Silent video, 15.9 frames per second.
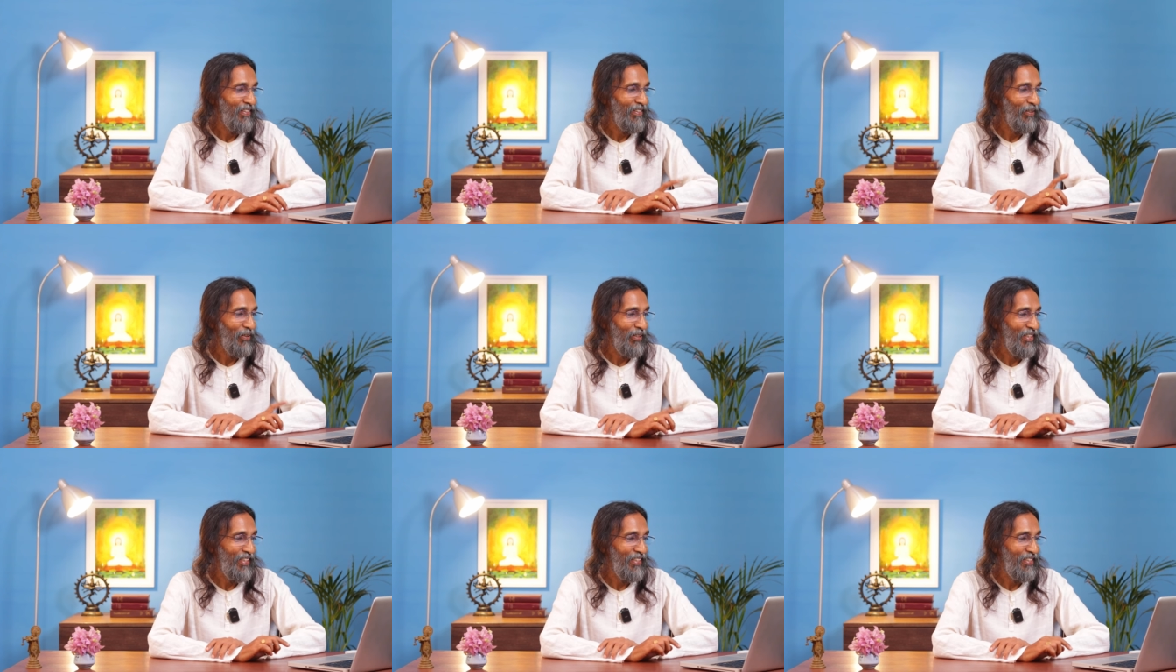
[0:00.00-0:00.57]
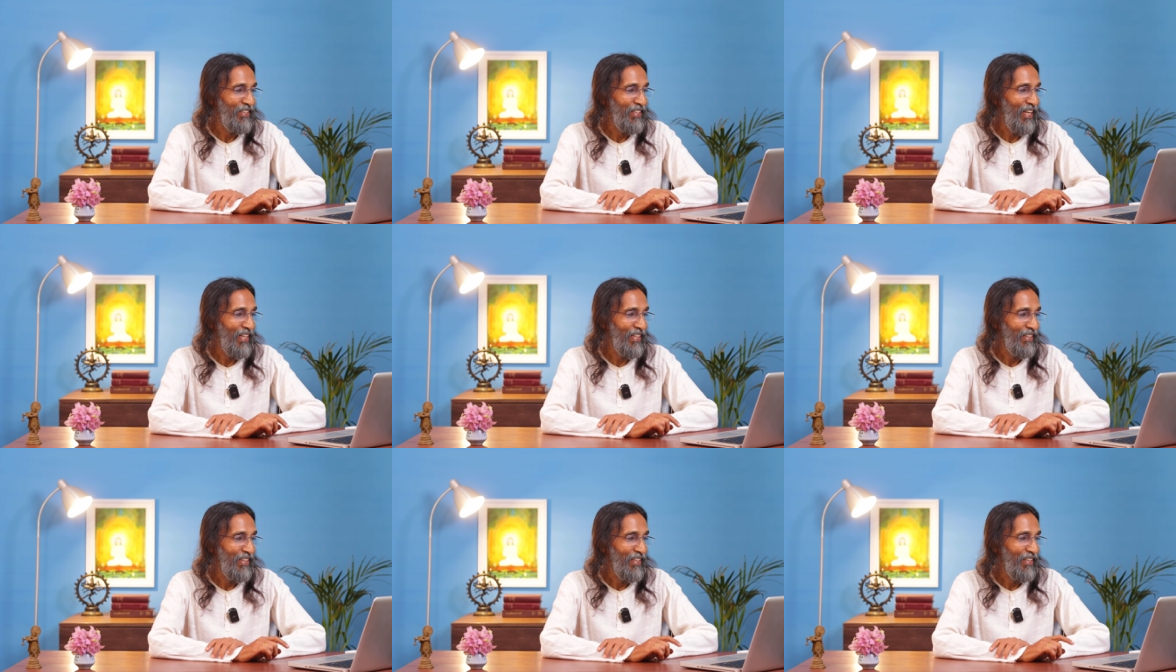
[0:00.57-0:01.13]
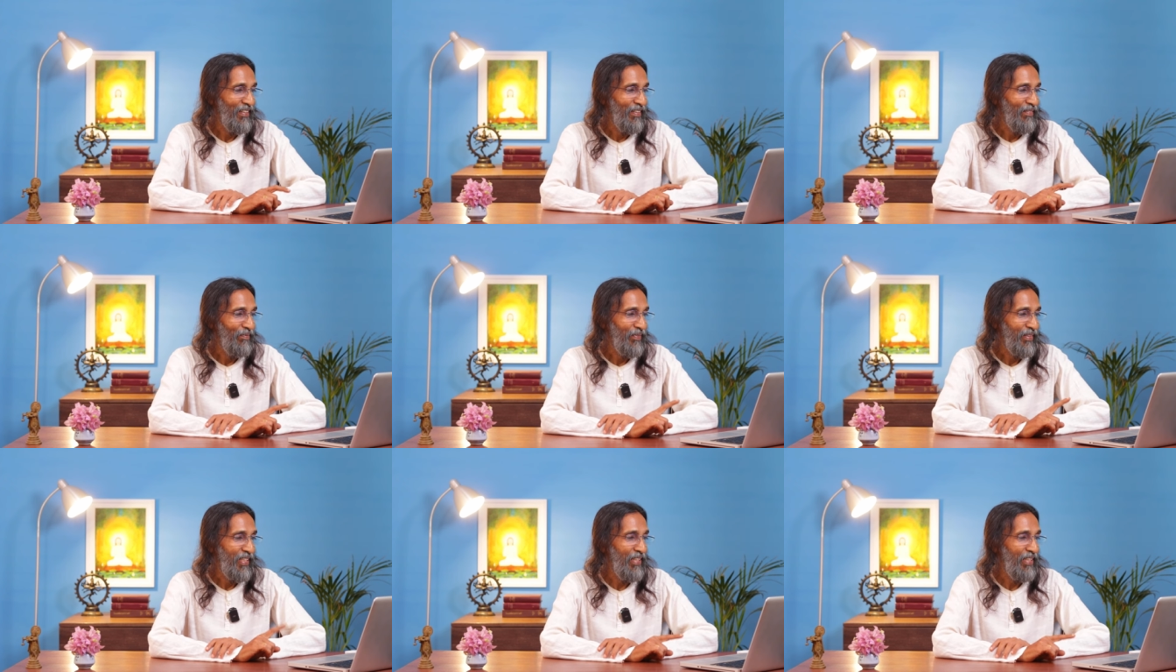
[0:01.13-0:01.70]
So he is saying,
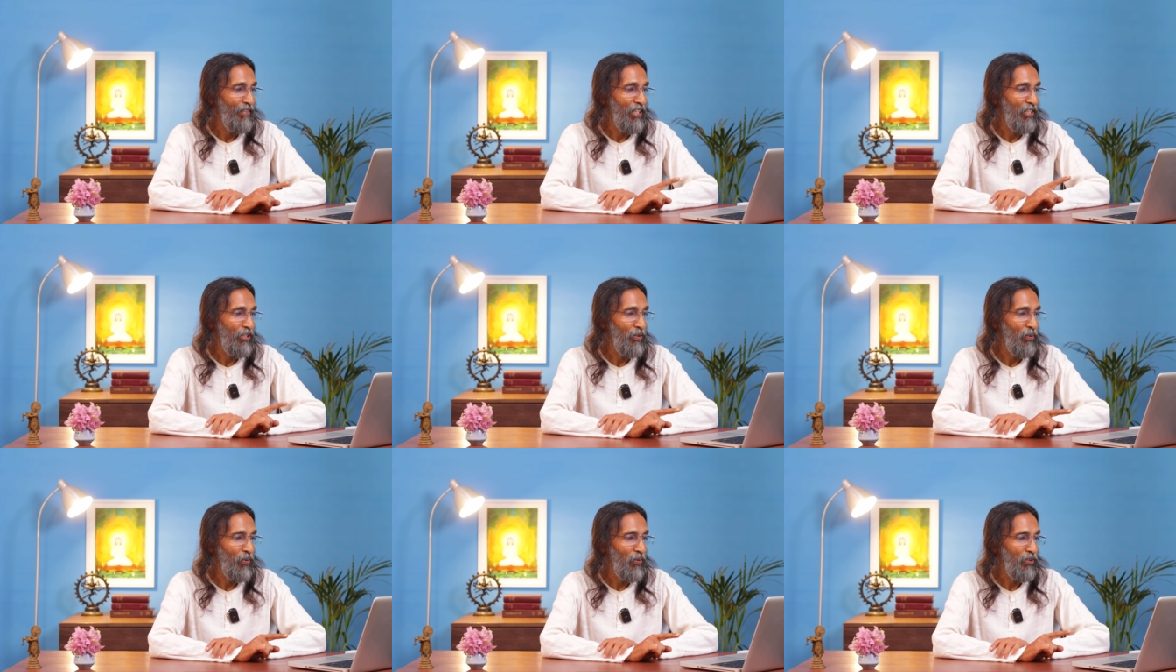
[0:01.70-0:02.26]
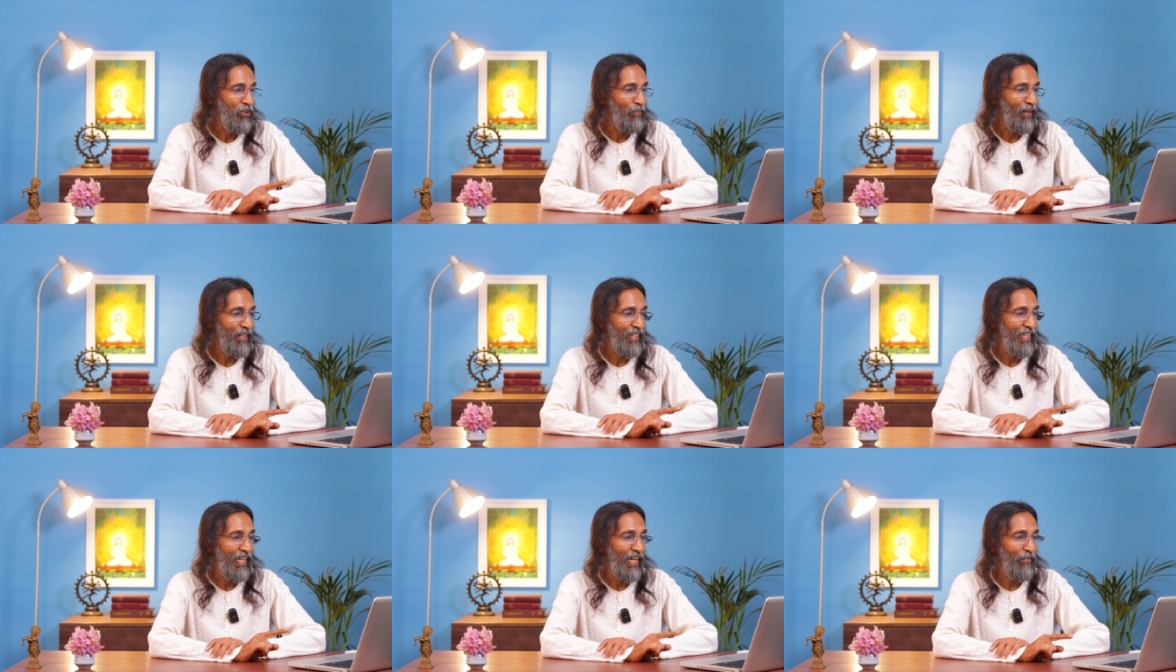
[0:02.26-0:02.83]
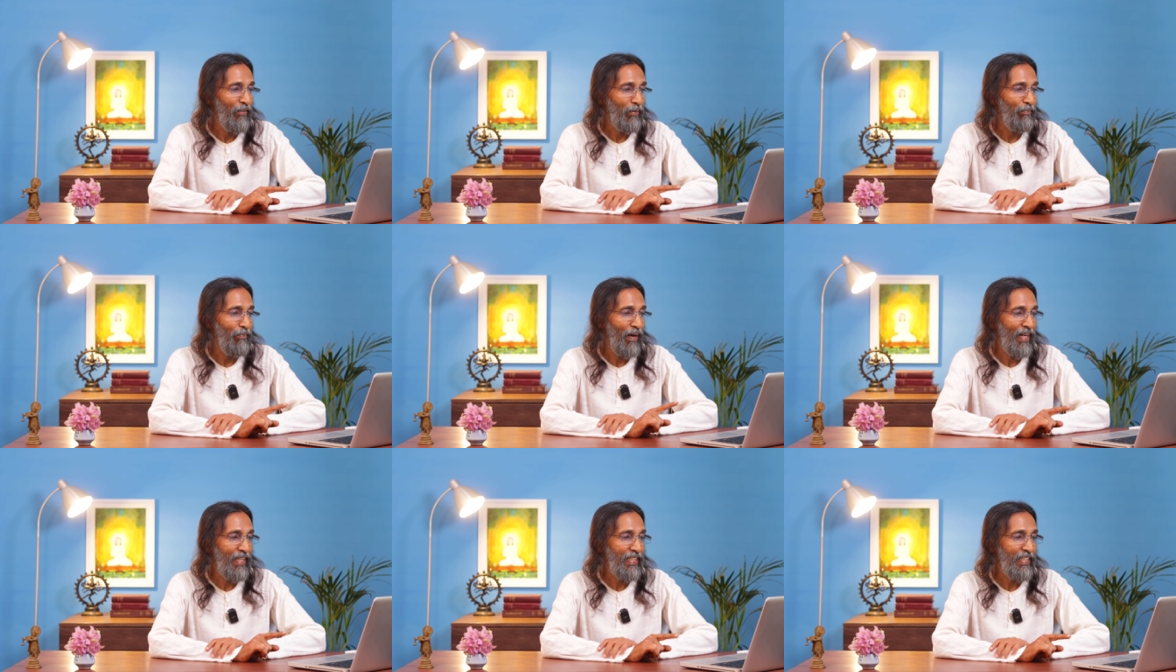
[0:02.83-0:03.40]
he will use, but never
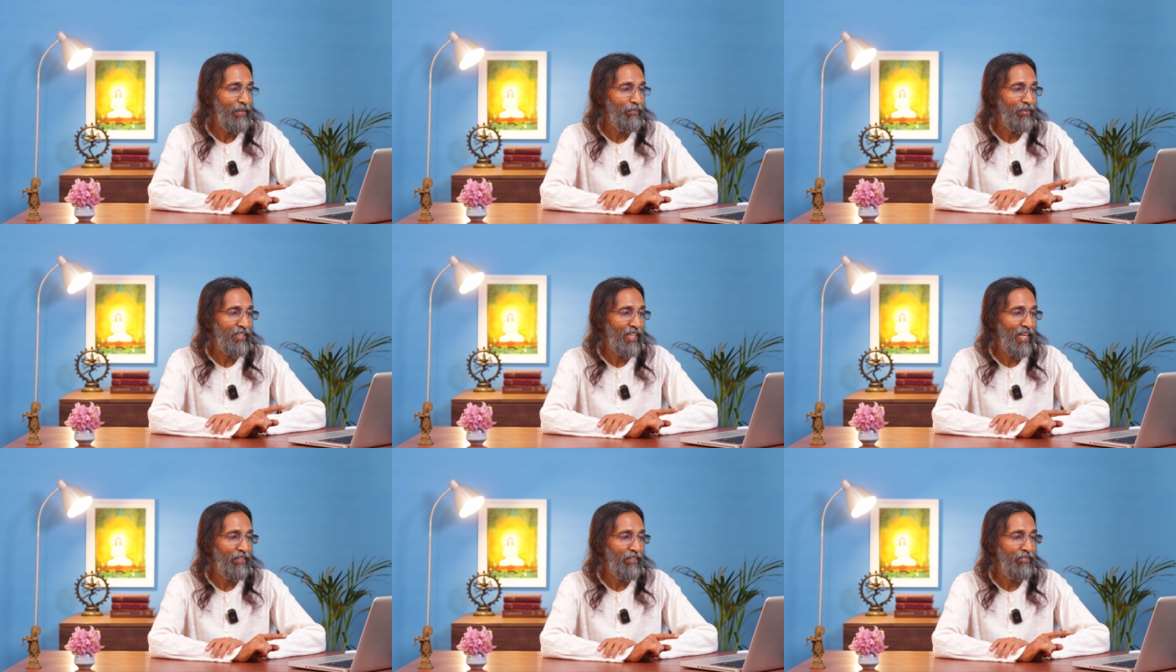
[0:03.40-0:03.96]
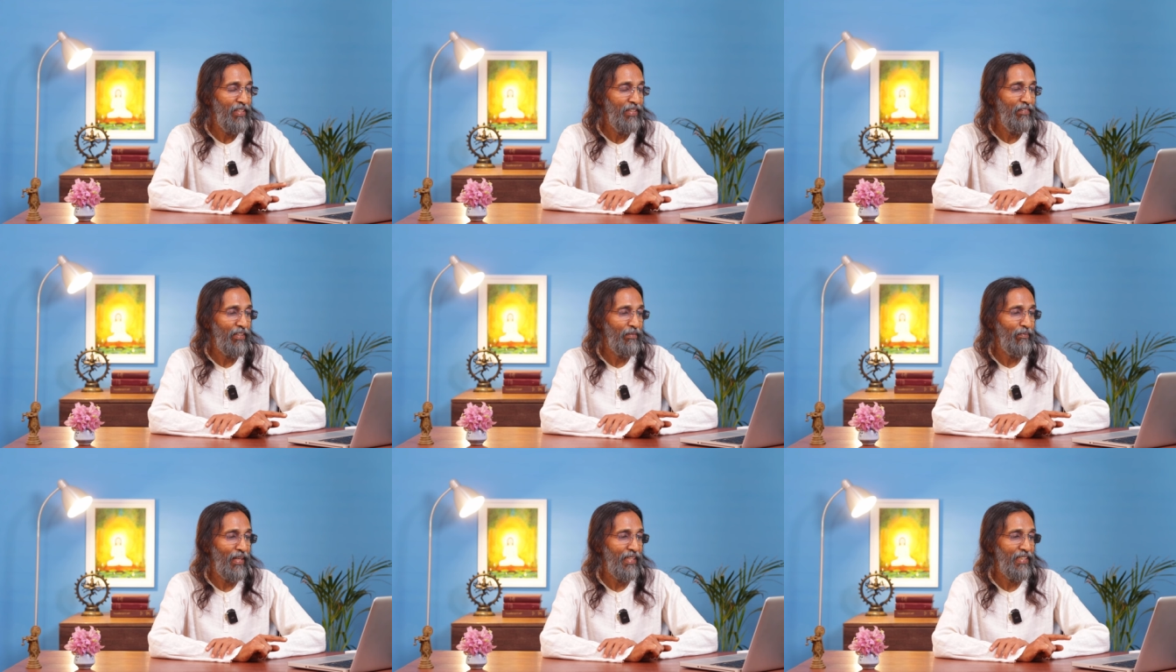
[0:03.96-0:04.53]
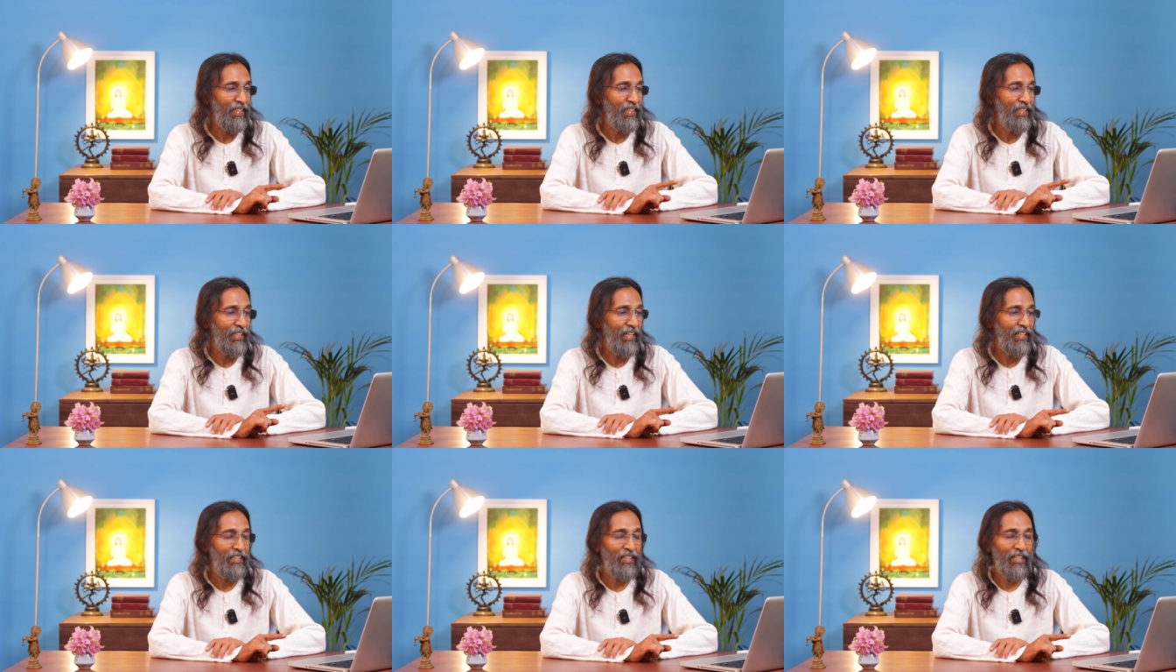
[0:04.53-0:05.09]
bind himself even by the
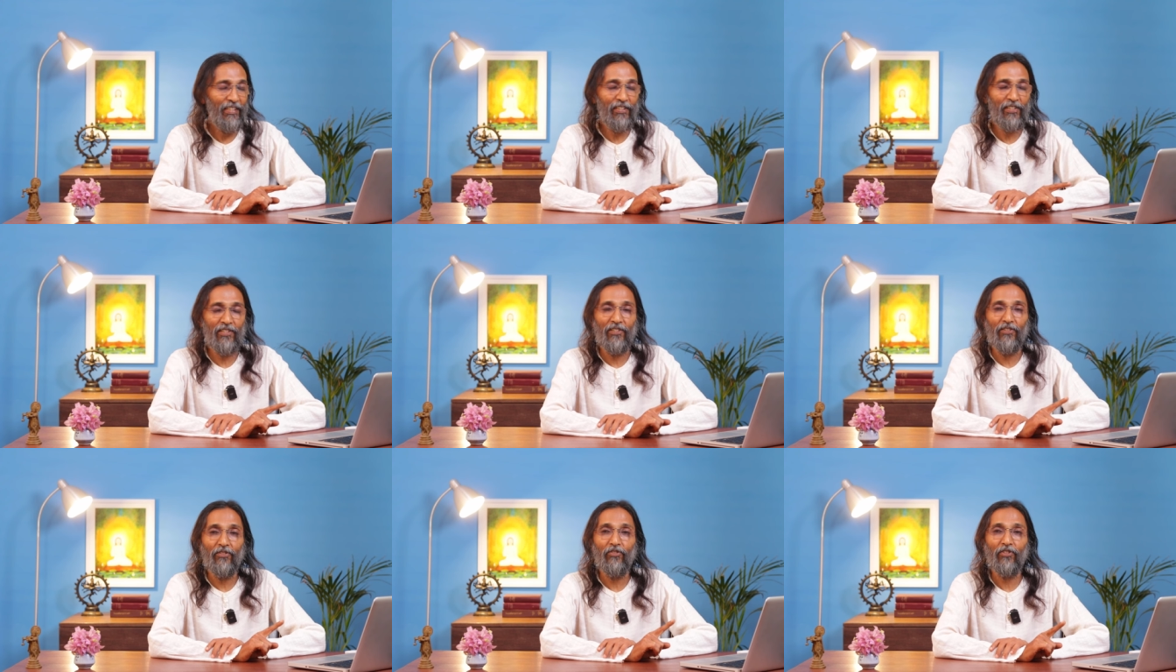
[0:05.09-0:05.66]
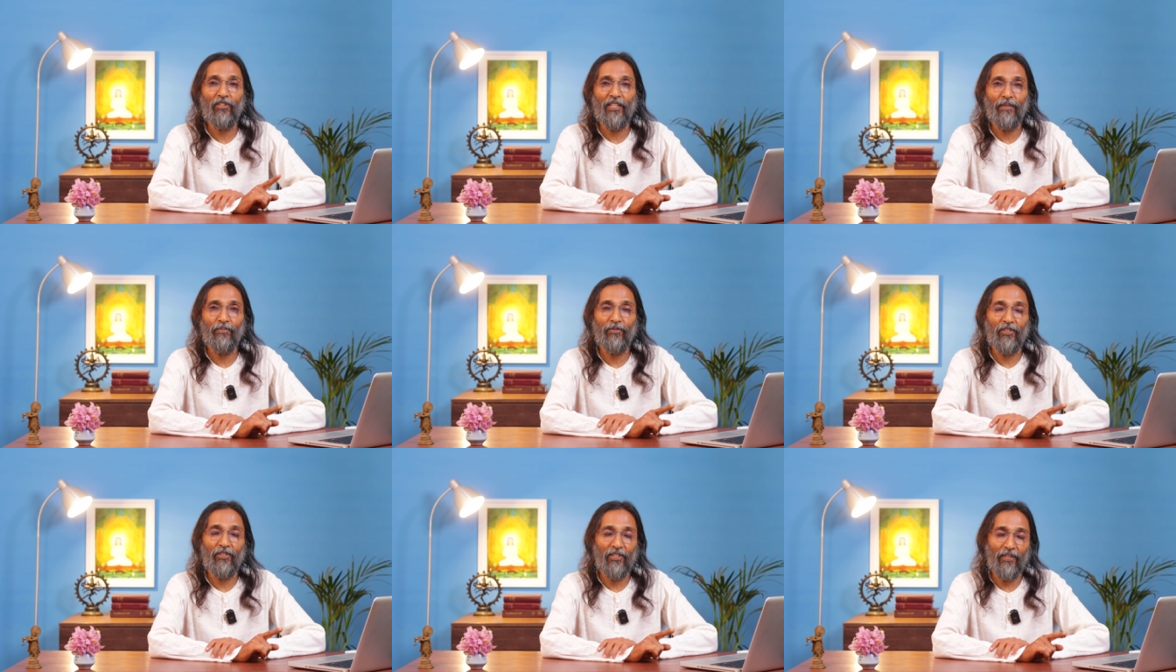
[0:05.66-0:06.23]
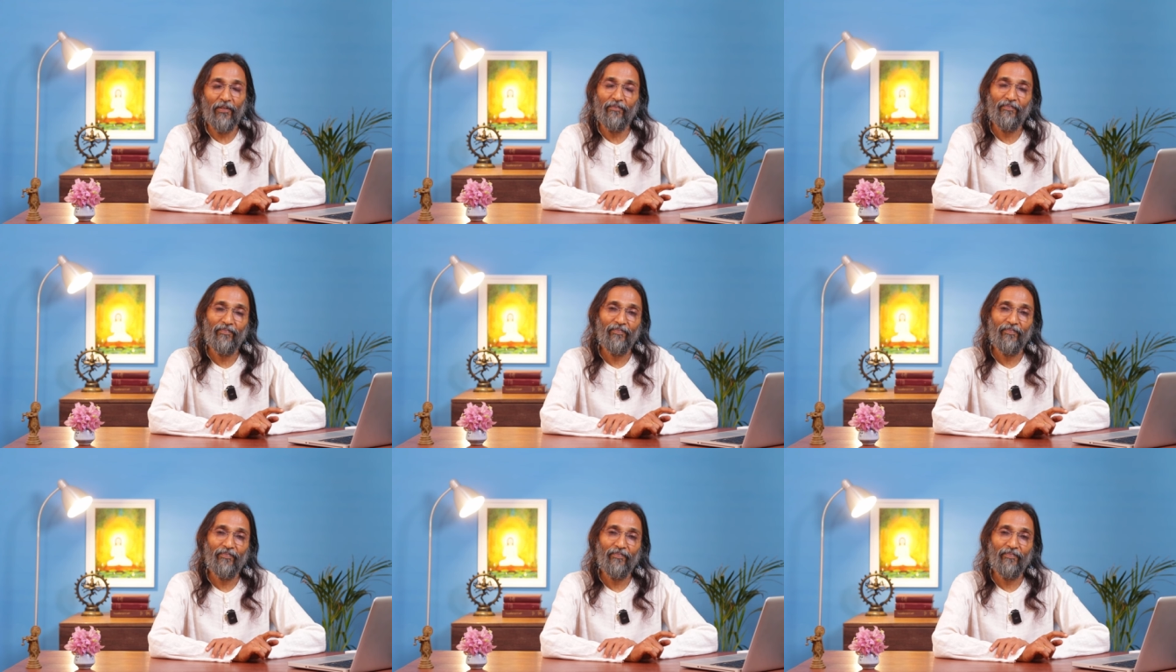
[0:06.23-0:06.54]
greatest scripture.